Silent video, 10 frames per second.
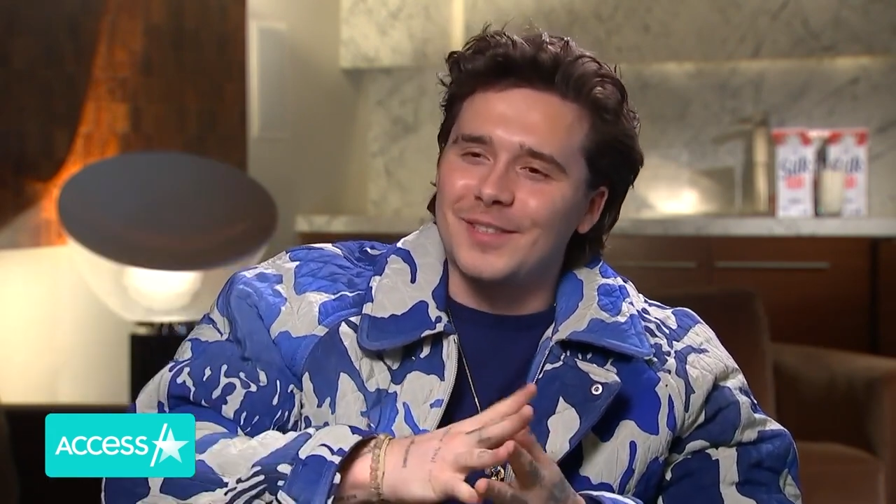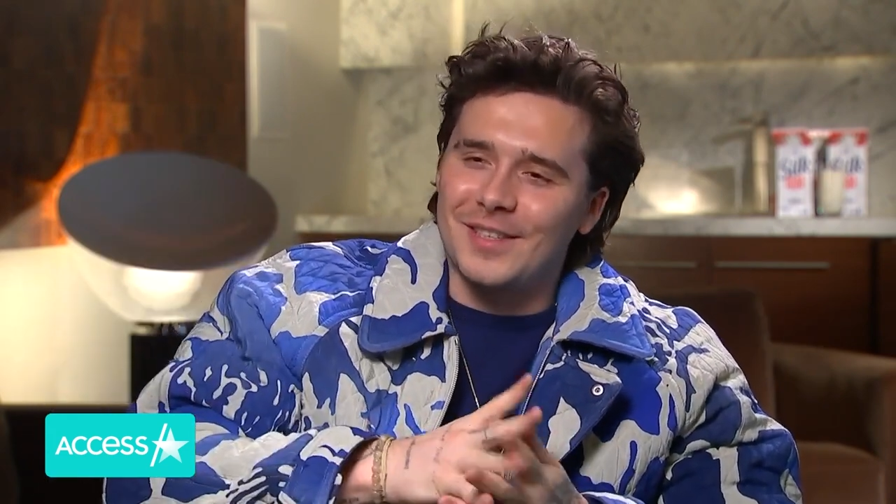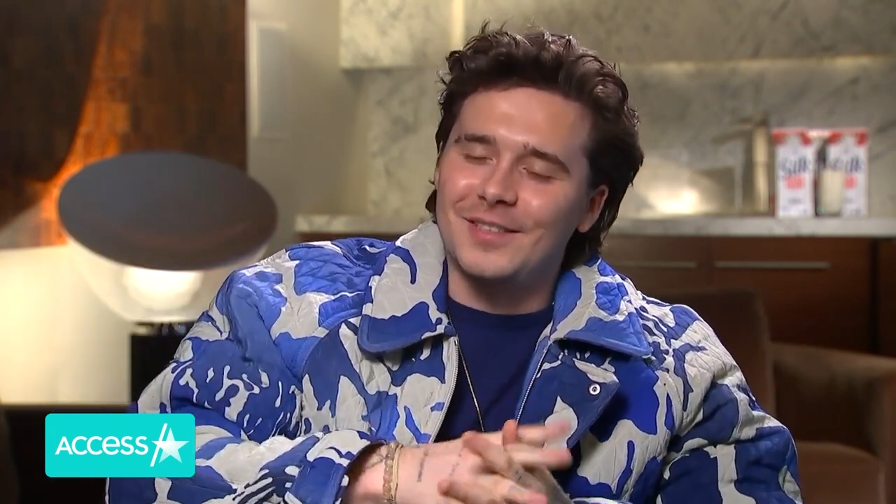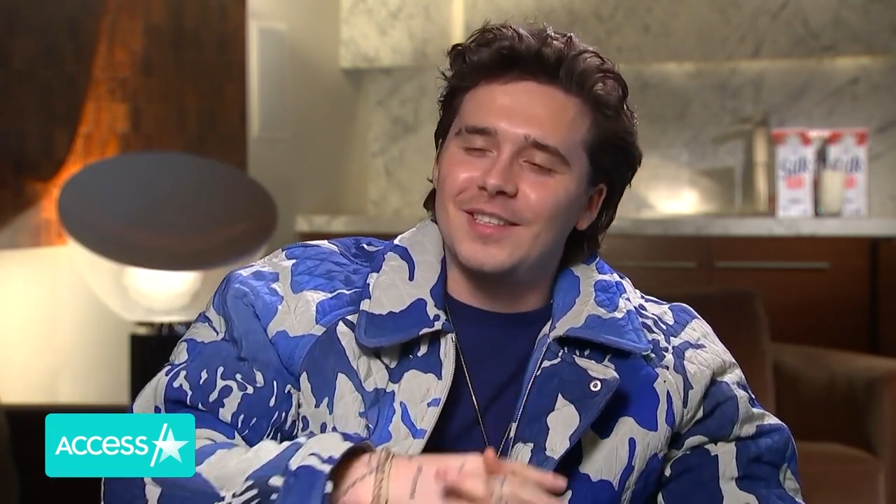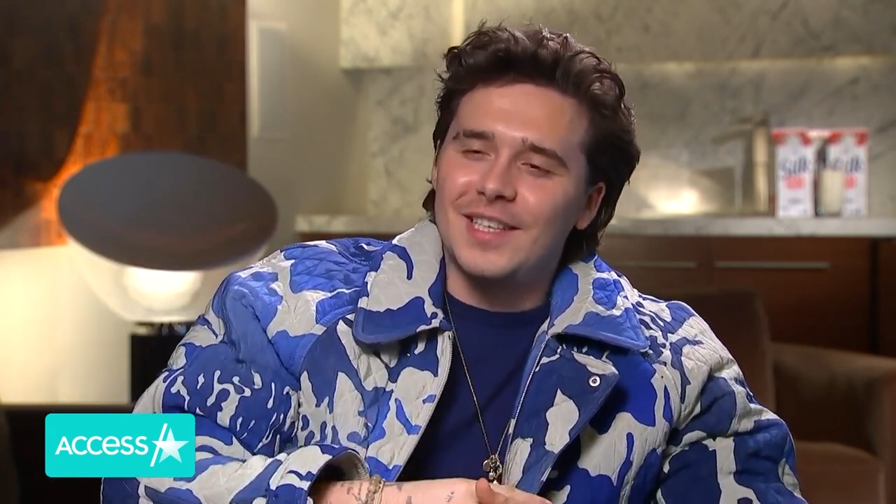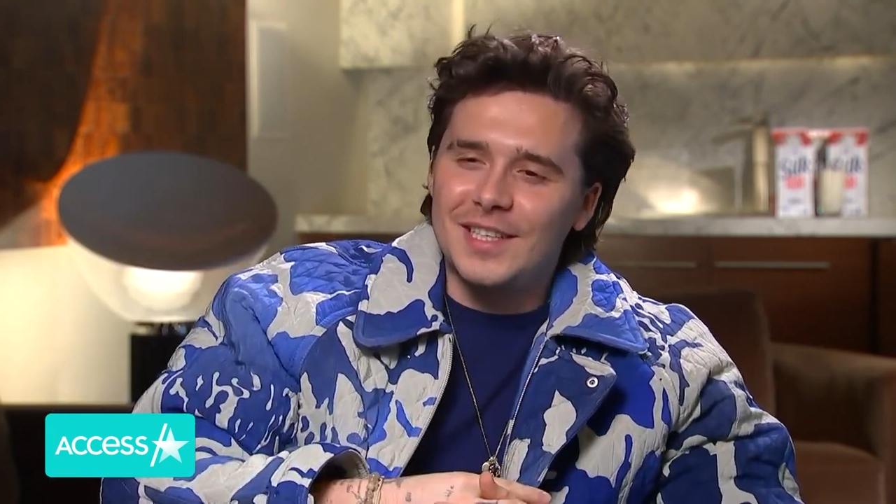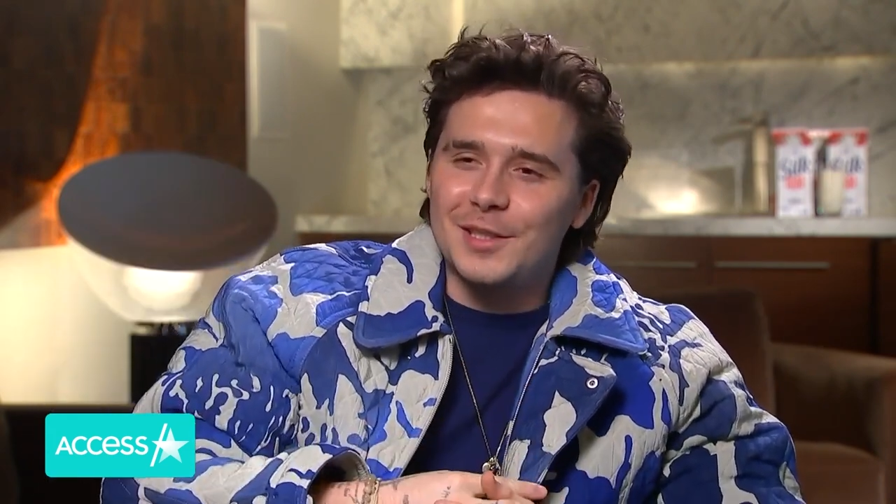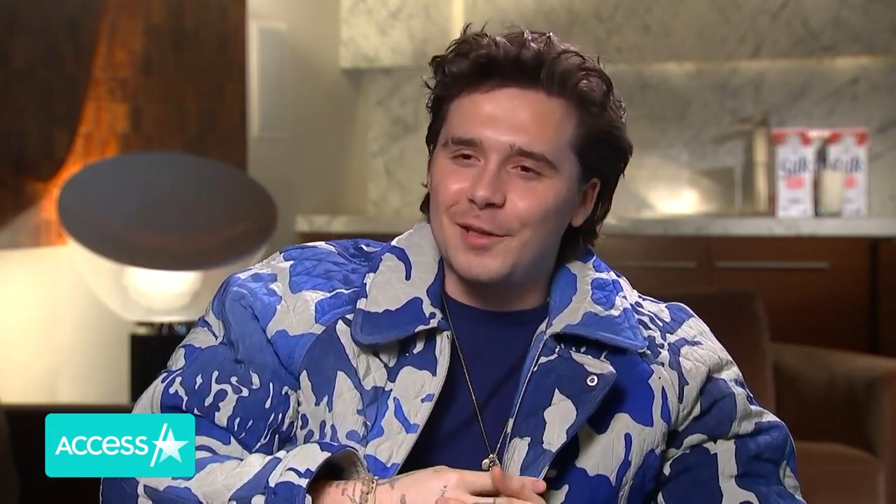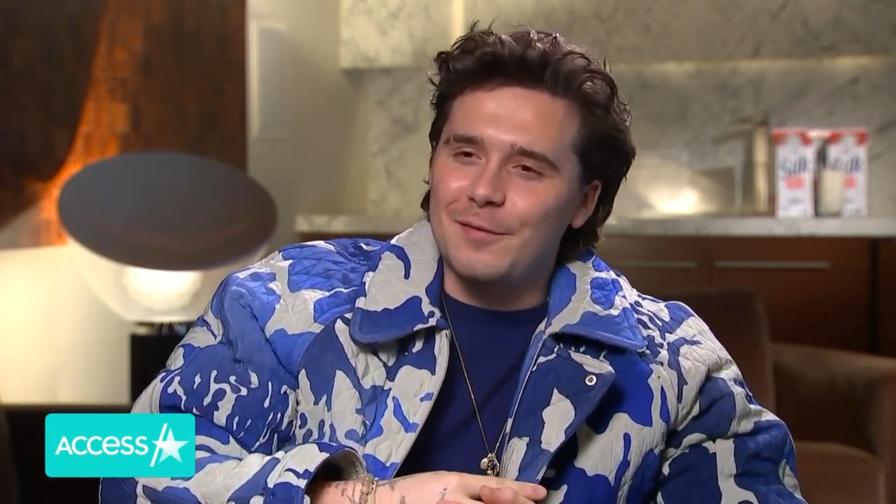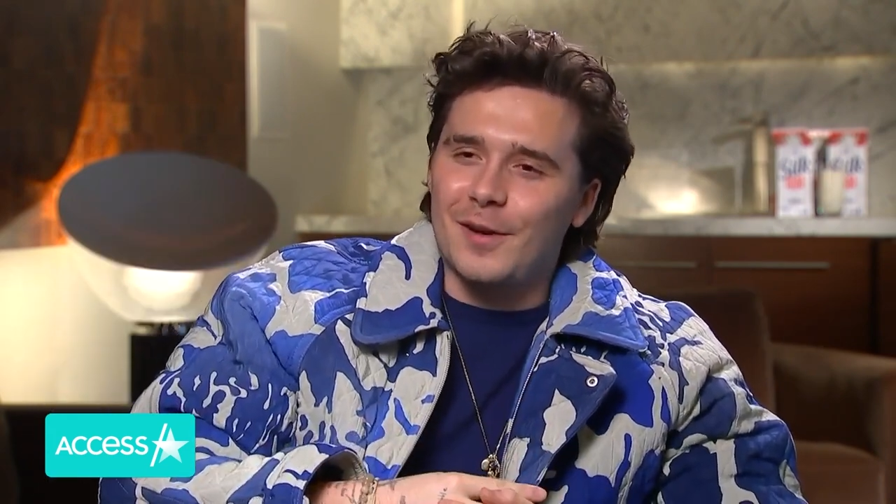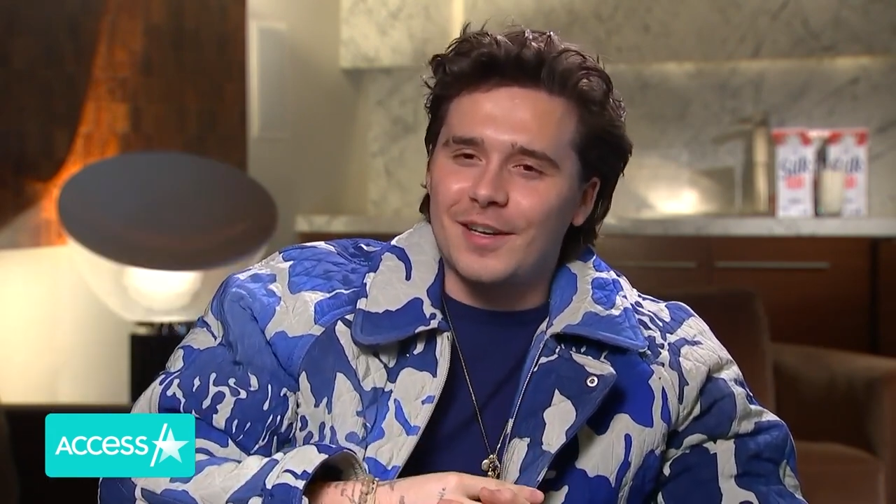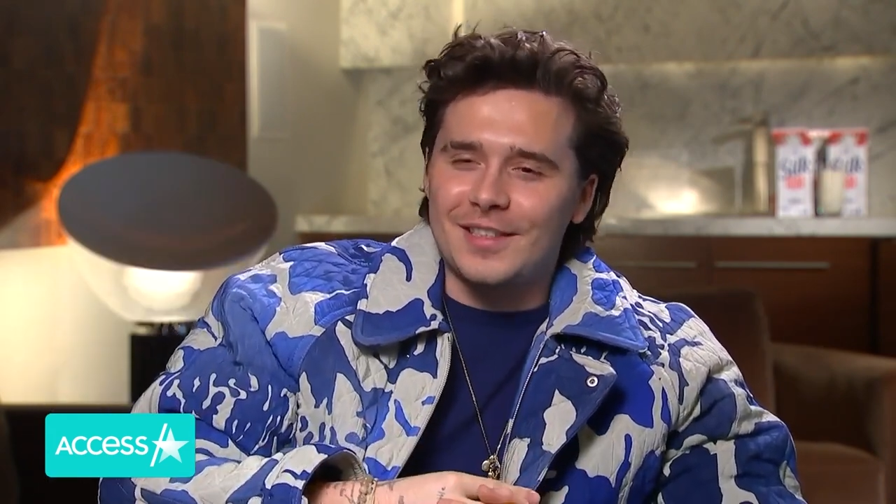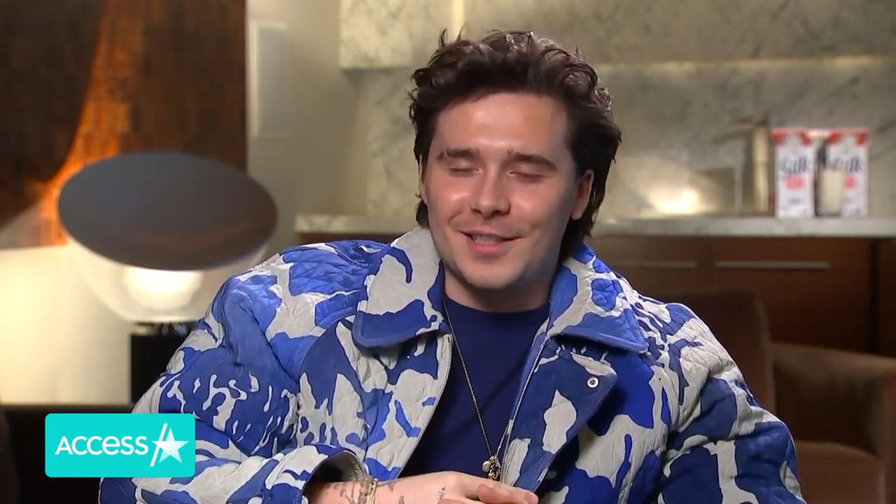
So it's good fun.